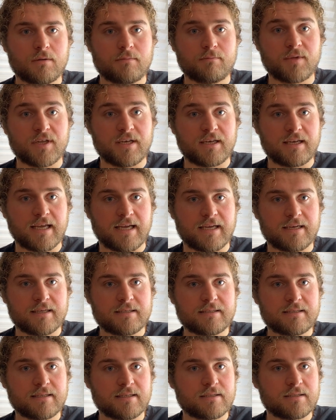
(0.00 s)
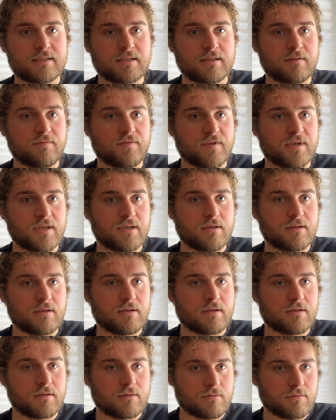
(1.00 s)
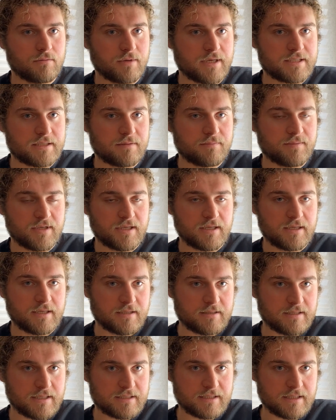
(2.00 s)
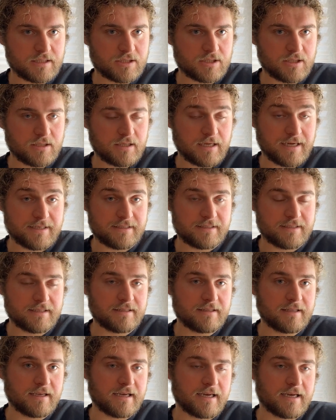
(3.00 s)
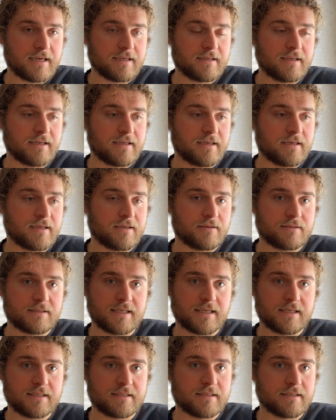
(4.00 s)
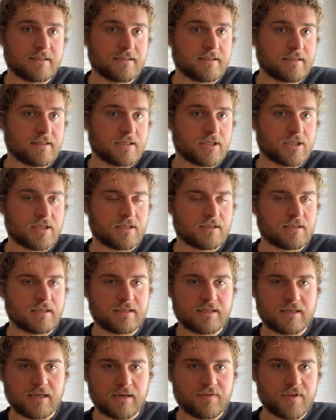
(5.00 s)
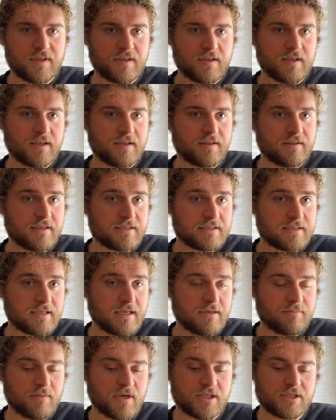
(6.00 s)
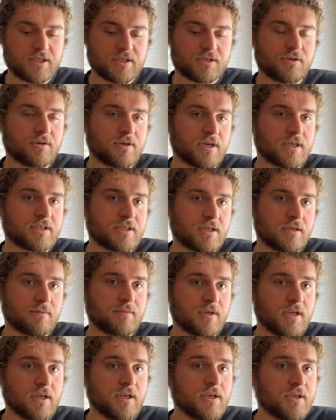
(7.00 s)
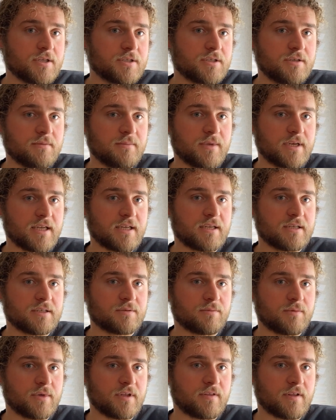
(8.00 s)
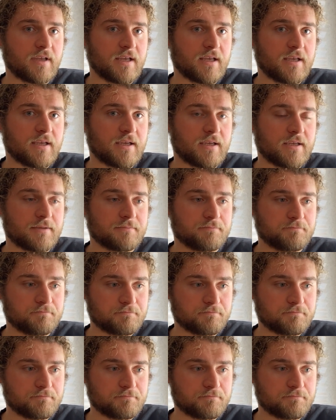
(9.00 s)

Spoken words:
bananas into the vanilla recipe, and that's actually, I did that and it tasted delicious. I did everything the same. I just crushed up two bananas with a